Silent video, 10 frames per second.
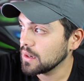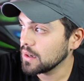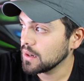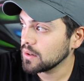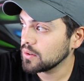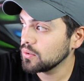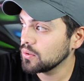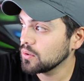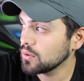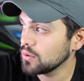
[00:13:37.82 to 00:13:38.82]

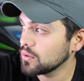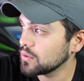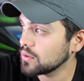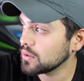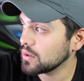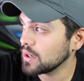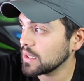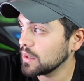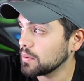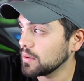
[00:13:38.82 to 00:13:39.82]
Google, I
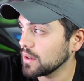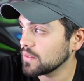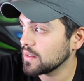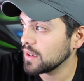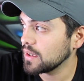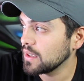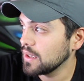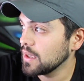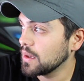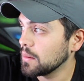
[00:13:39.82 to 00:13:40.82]
can't pronounce that,
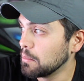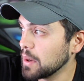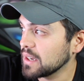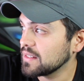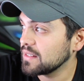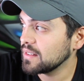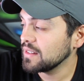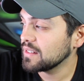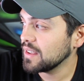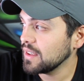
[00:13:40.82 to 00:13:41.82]

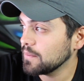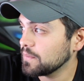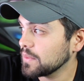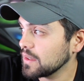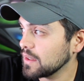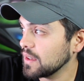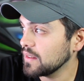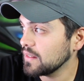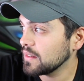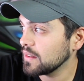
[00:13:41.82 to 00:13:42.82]
Beksinski.
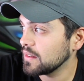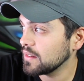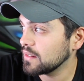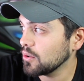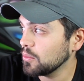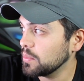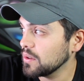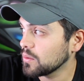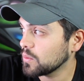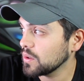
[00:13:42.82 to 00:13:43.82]
His
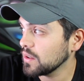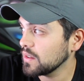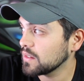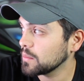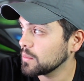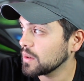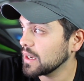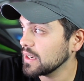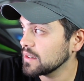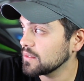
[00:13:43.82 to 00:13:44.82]
dystopia realism
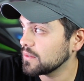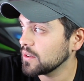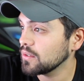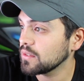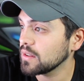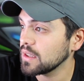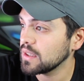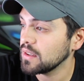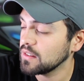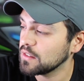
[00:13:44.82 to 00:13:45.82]
kind of feels
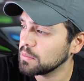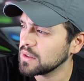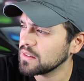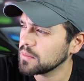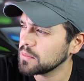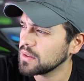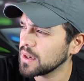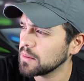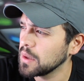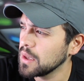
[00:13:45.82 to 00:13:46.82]
like he spent some
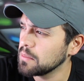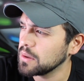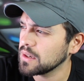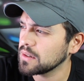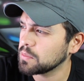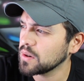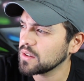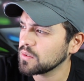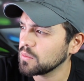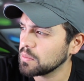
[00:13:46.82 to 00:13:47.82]
time being
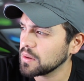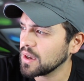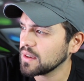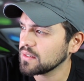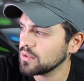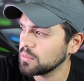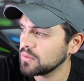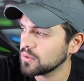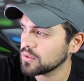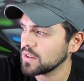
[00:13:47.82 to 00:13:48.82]
depressed with Picasso
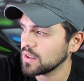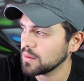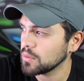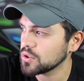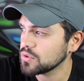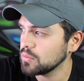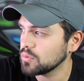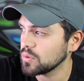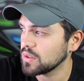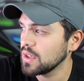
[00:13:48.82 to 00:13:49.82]
before taking
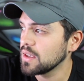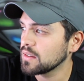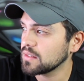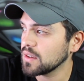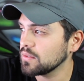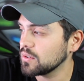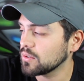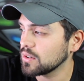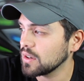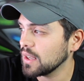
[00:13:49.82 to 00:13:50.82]
mushrooms with
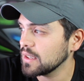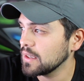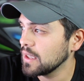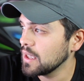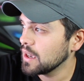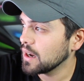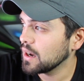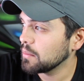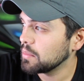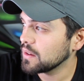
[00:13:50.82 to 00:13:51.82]
Salvador Dali,
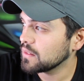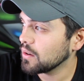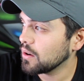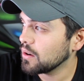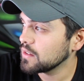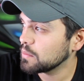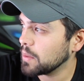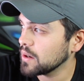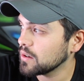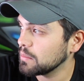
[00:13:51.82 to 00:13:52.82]
but it's all
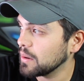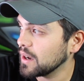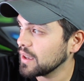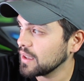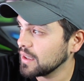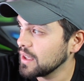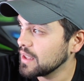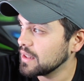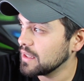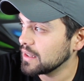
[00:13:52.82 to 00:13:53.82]
inspired by
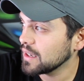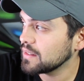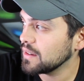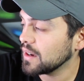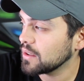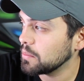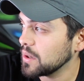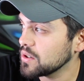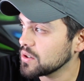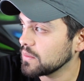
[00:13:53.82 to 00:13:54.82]
the Nazi
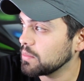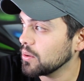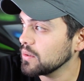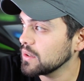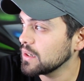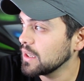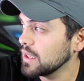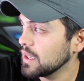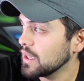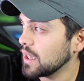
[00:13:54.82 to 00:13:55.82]
occupation of Poland,
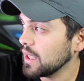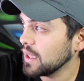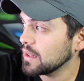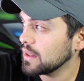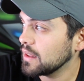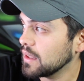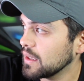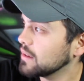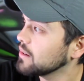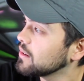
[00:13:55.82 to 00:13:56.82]
and
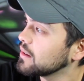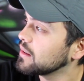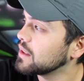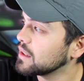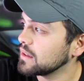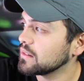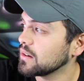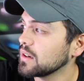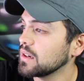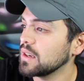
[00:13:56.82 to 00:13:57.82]
that they
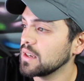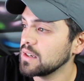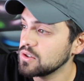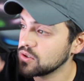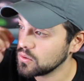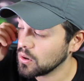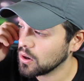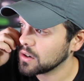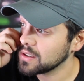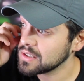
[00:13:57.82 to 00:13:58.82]
targeted any Jew
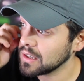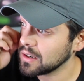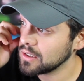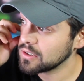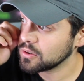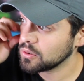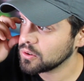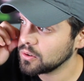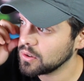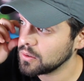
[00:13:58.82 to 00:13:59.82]
artist like a
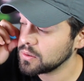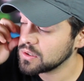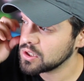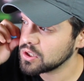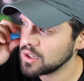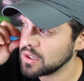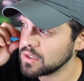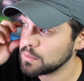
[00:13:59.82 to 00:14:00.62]
historical inquisition in the